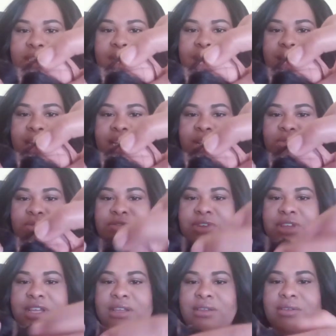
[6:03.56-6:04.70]
a tiny little
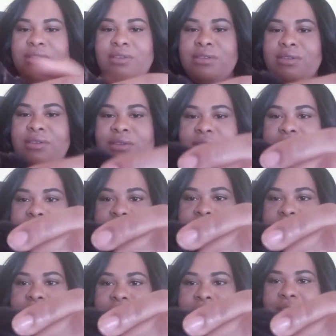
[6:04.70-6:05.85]
V.
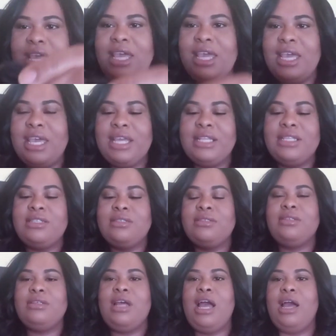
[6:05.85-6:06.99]
And
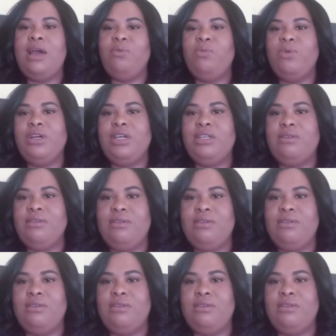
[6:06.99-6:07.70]
I would